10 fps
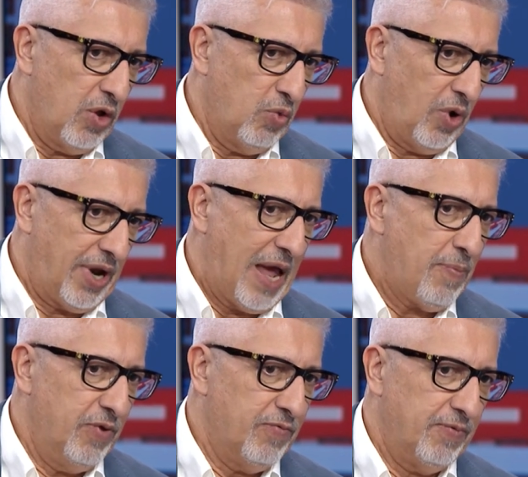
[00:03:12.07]
what
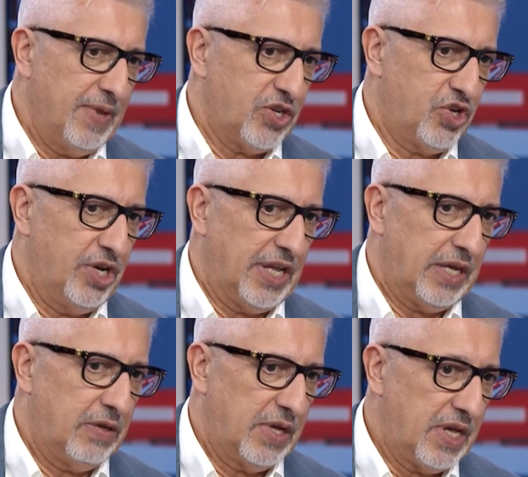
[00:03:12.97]
happened from that
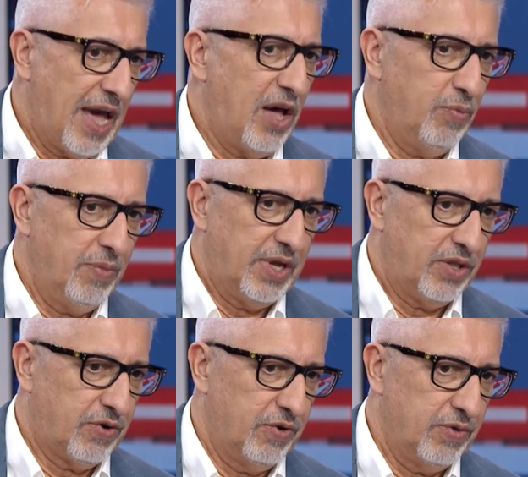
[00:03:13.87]
journey, he helped me
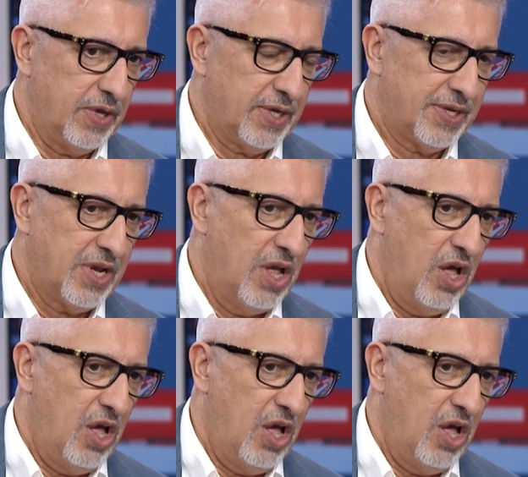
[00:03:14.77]
through this.